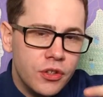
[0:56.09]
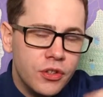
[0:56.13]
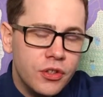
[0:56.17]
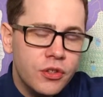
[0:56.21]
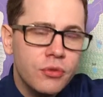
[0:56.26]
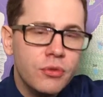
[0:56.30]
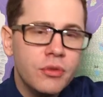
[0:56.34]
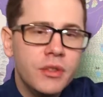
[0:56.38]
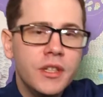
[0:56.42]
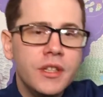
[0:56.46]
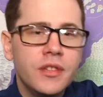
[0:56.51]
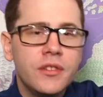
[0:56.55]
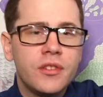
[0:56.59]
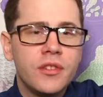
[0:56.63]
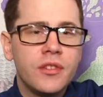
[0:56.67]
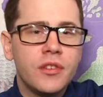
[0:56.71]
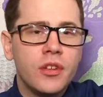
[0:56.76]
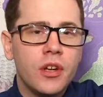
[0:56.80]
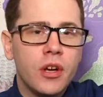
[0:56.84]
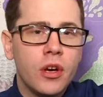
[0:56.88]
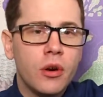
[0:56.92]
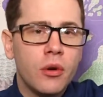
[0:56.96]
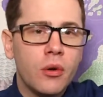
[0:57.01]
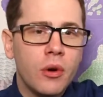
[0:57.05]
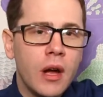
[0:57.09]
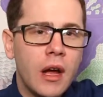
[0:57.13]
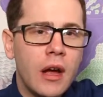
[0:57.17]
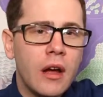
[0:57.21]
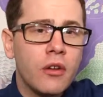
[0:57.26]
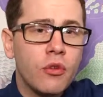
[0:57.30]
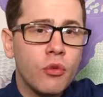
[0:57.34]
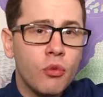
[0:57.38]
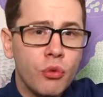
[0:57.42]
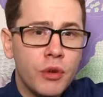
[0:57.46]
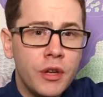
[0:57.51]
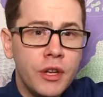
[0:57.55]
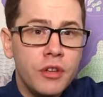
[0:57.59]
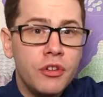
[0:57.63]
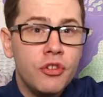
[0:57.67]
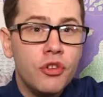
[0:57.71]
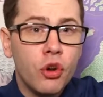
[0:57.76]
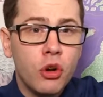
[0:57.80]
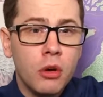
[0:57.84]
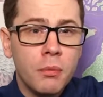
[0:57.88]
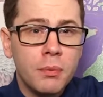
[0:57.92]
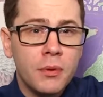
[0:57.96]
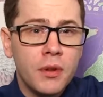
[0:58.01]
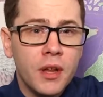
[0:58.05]
you need to know how to read
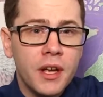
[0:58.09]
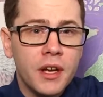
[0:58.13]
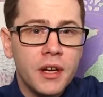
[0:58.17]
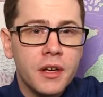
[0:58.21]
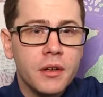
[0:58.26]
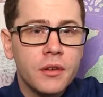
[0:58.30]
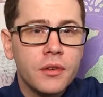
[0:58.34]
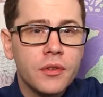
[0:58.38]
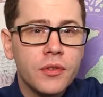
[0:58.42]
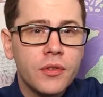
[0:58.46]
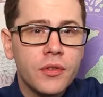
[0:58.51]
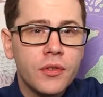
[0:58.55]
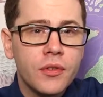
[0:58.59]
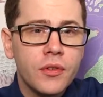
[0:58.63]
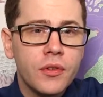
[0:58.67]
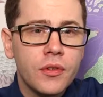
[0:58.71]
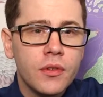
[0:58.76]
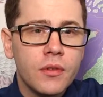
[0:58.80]
your players.